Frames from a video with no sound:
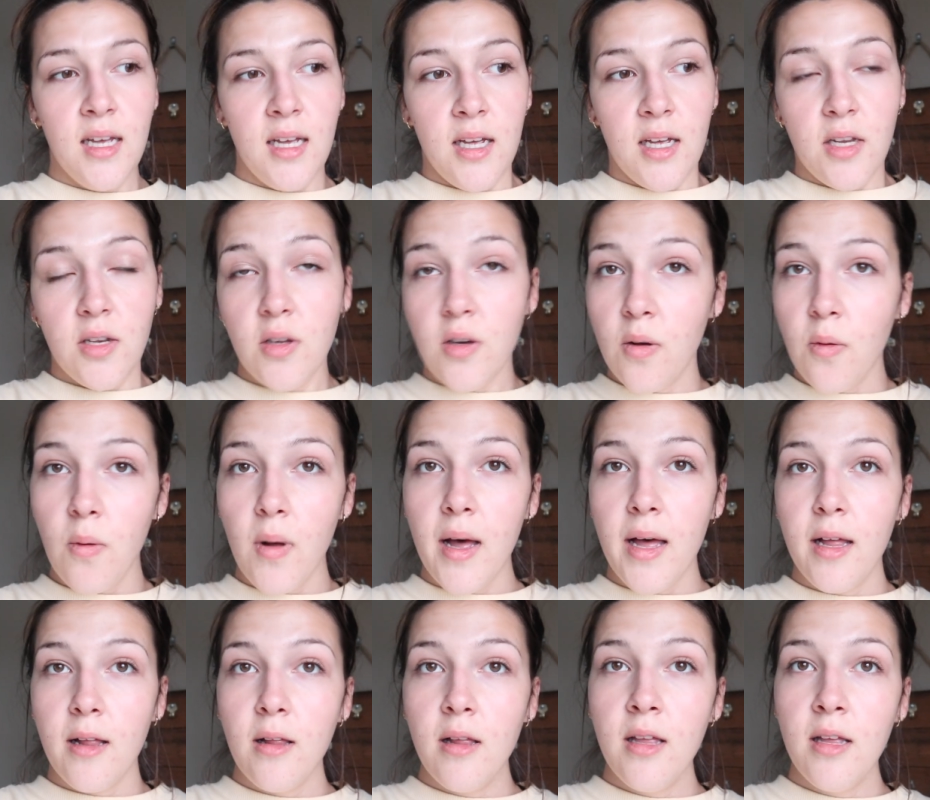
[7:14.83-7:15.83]
it took a
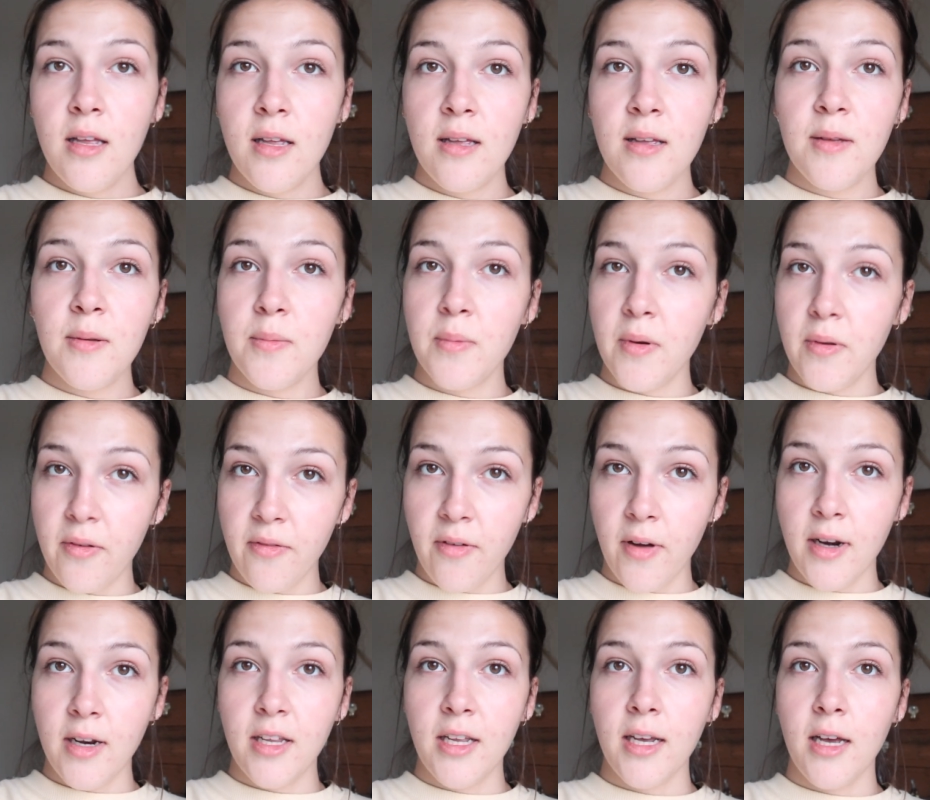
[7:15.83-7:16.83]
while, but we
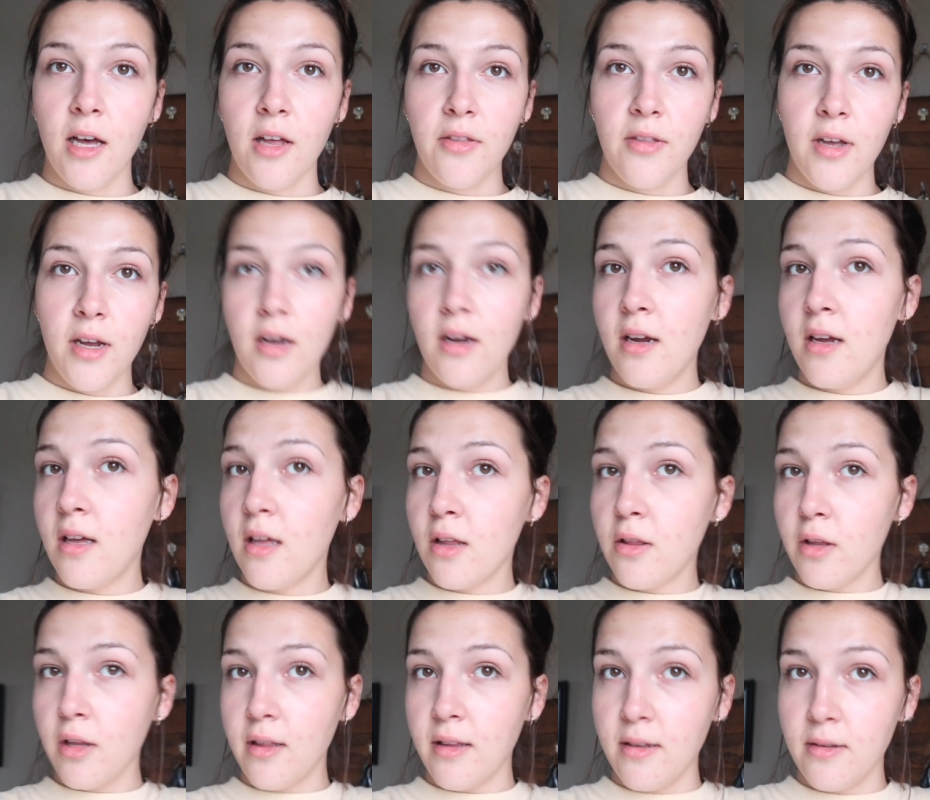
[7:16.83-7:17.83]
finally got there. I
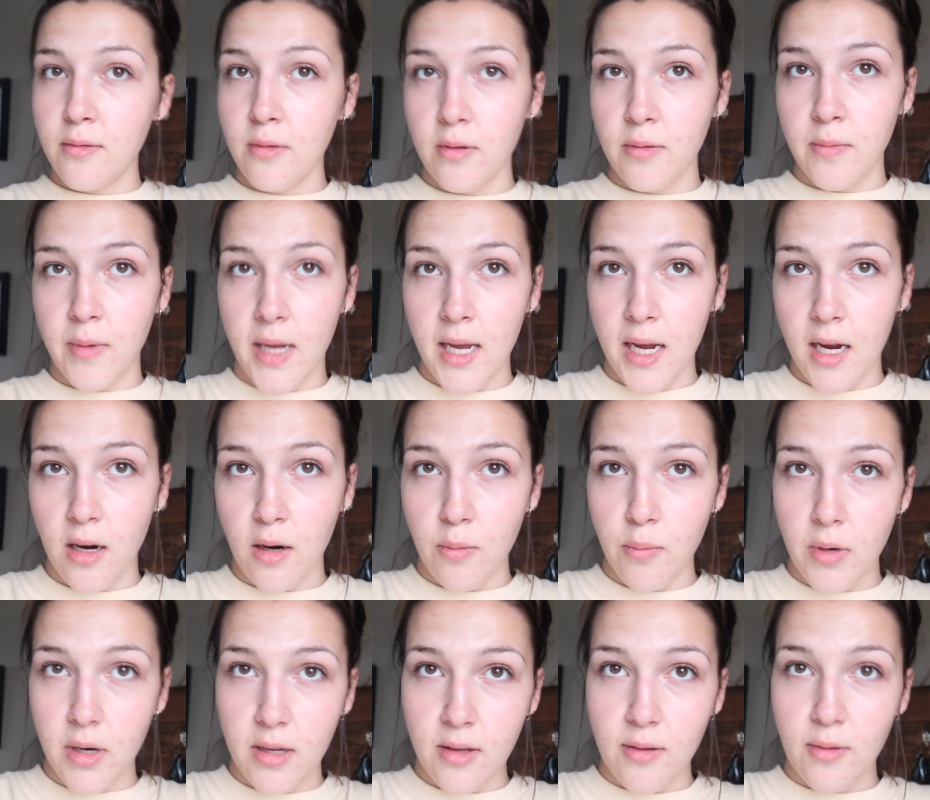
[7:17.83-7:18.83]
thought this was my hair,
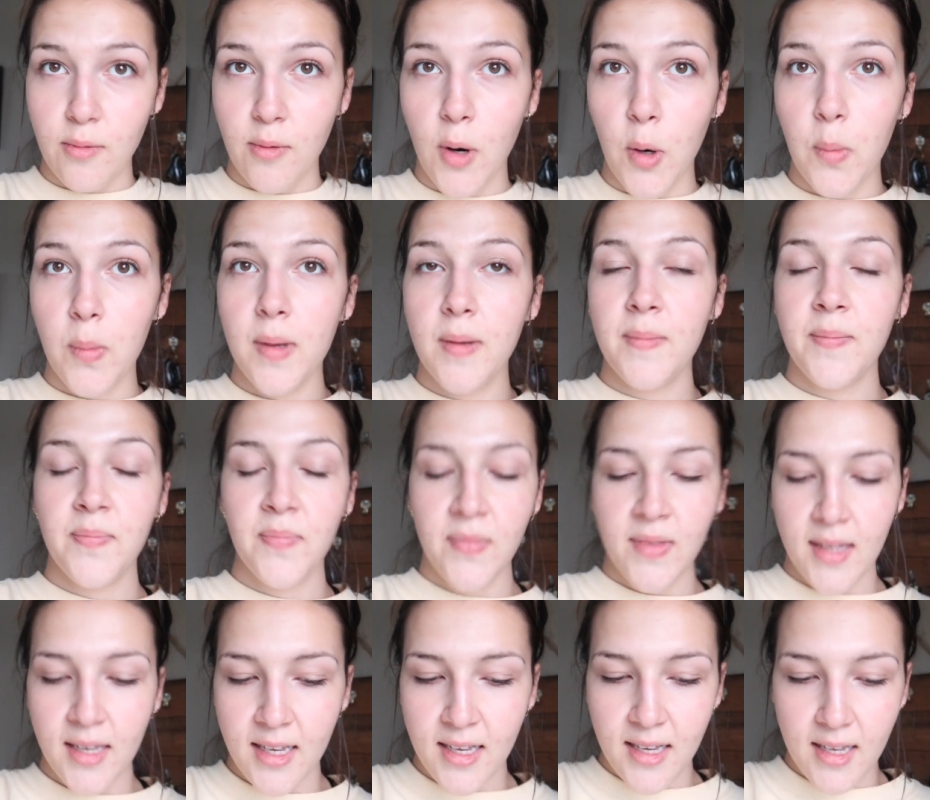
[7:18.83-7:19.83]
but it's the rope.
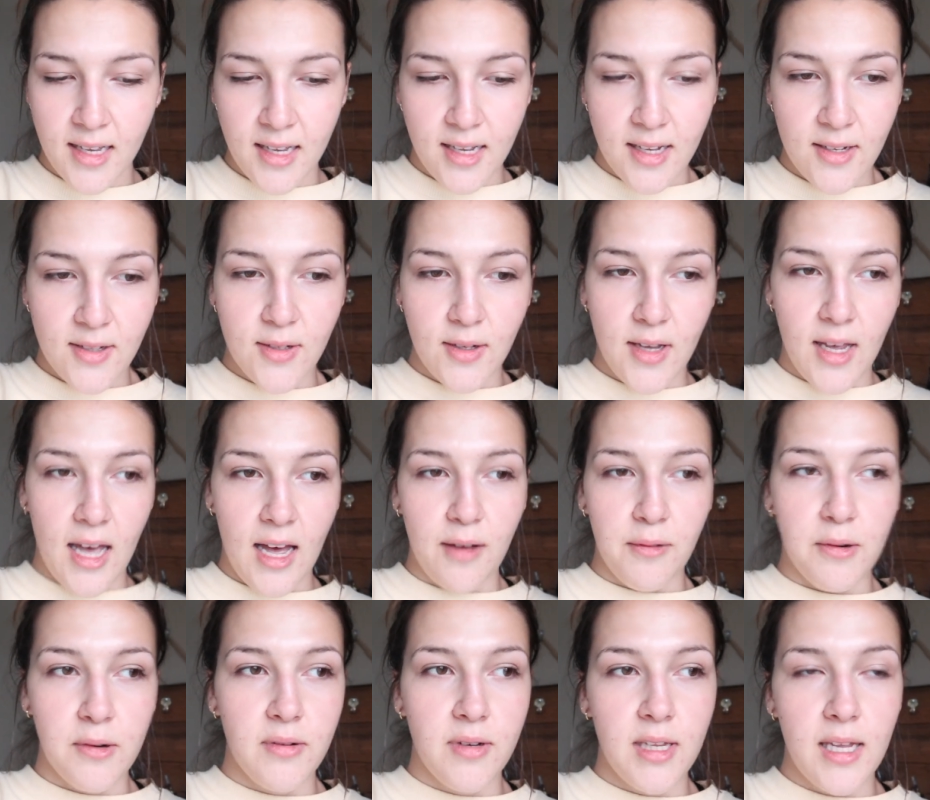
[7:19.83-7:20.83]
So yeah,
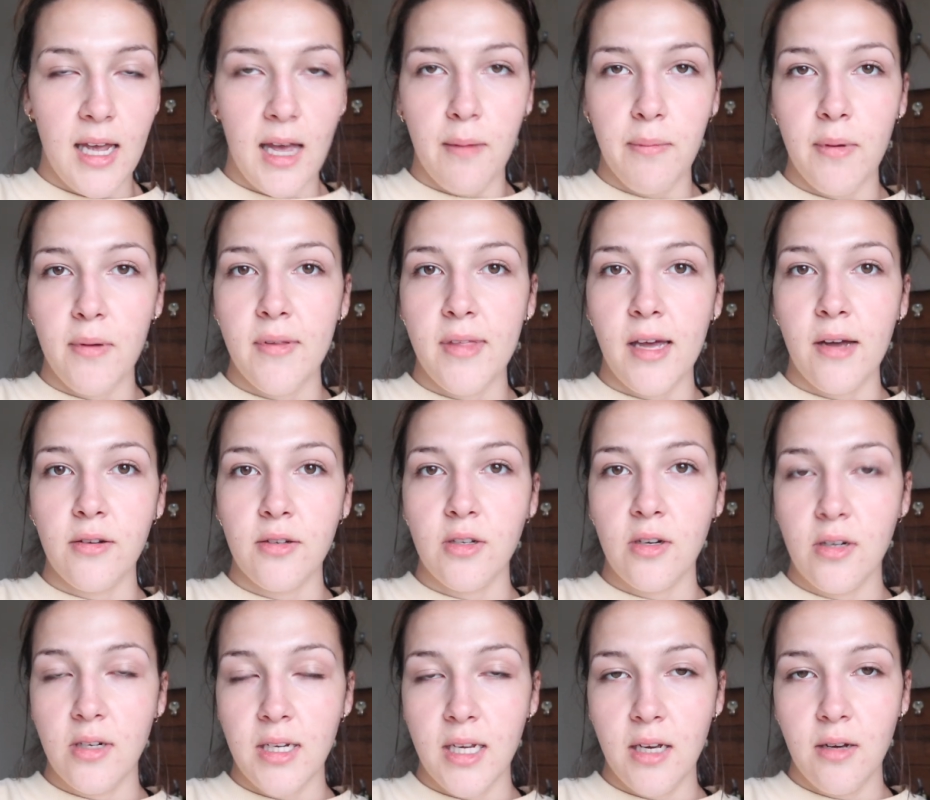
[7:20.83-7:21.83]
we're really happy with how it
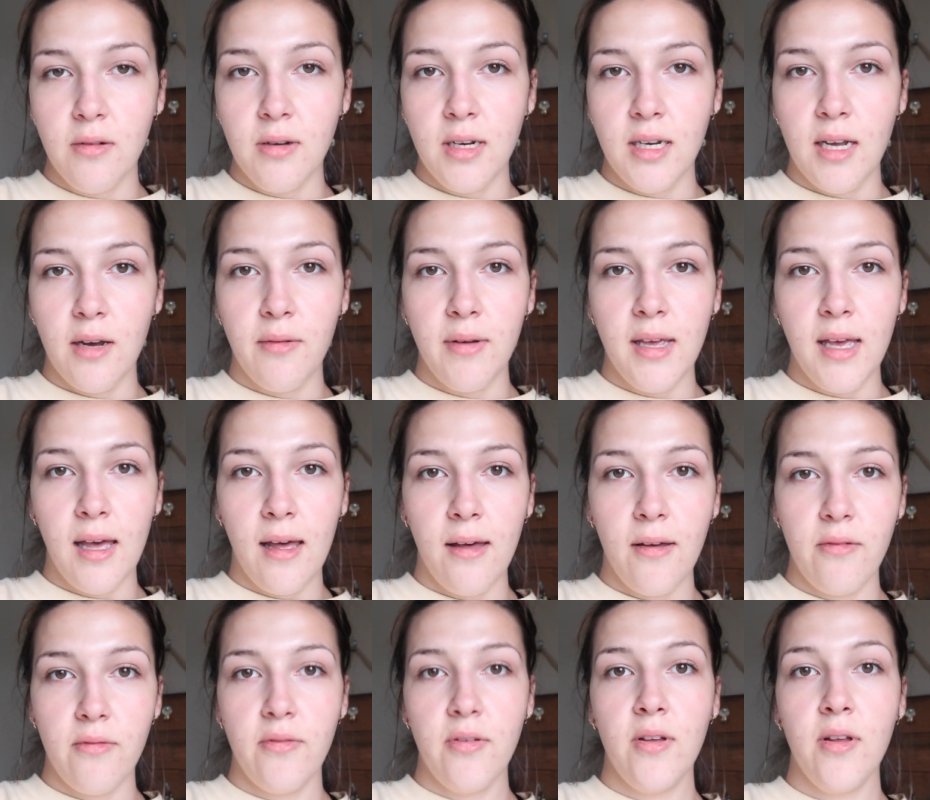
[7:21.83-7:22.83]
turned out, and now we
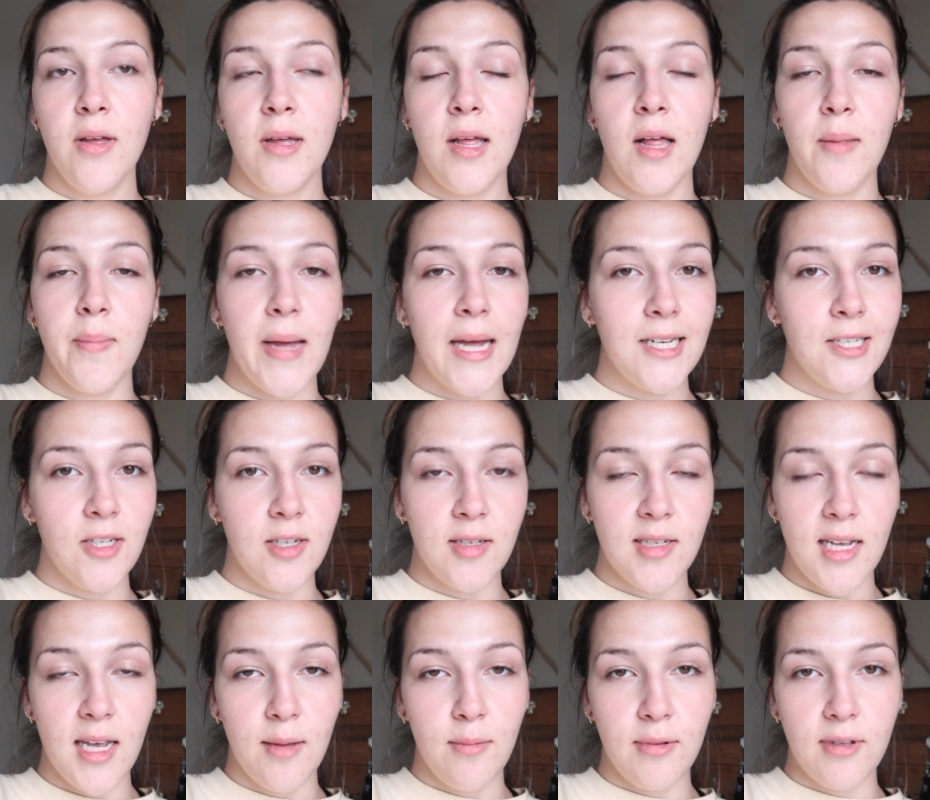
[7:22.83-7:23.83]
have matching
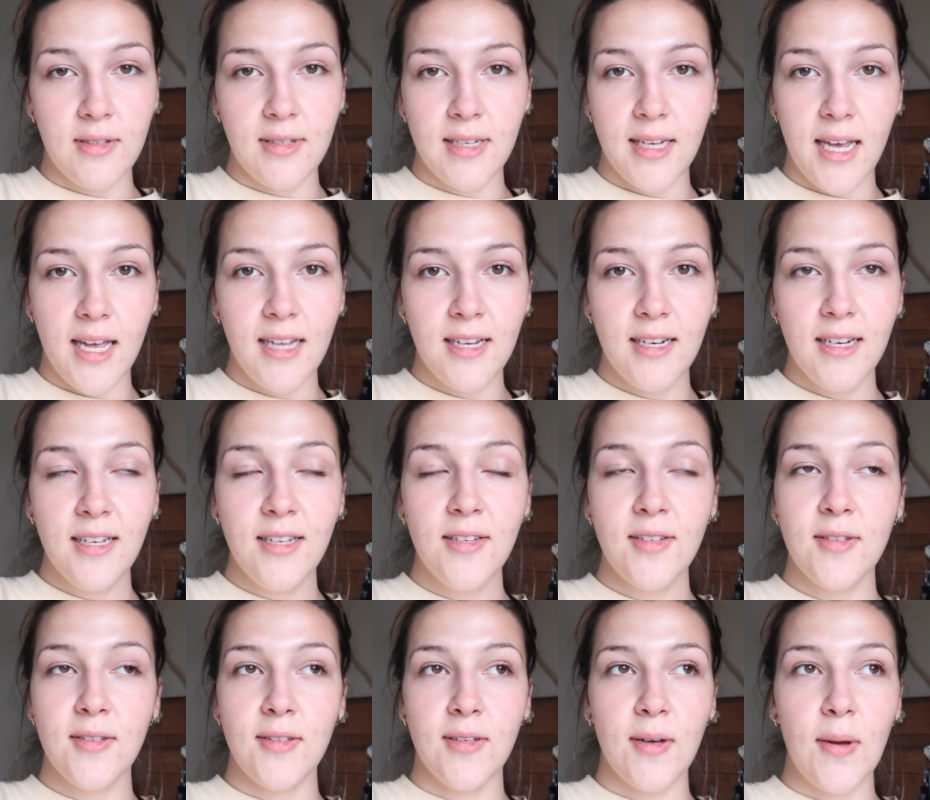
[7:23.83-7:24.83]
tables again.
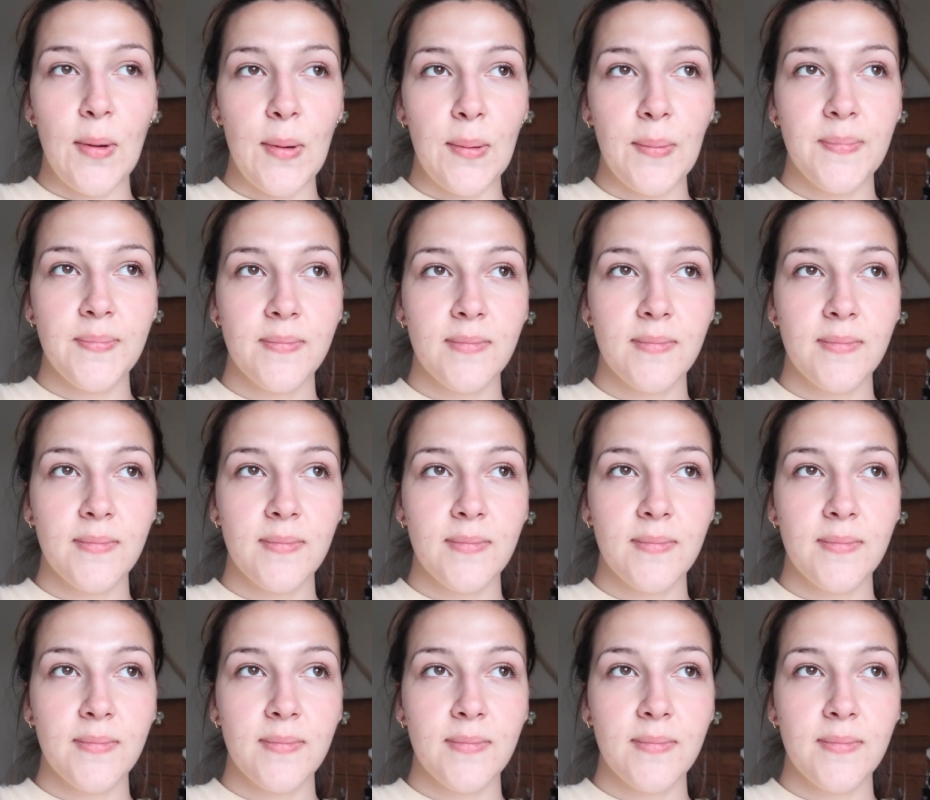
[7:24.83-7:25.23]
So